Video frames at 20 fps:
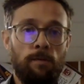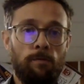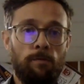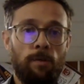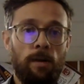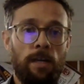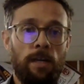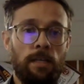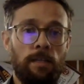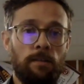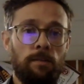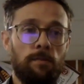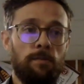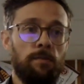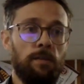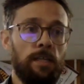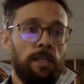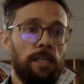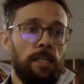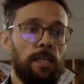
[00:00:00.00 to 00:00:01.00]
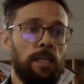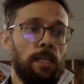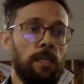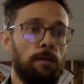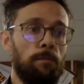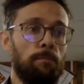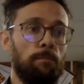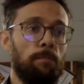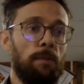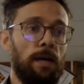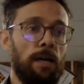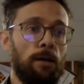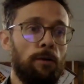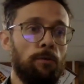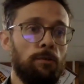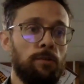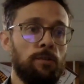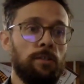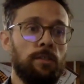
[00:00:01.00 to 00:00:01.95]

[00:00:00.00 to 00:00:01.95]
right? Thinking about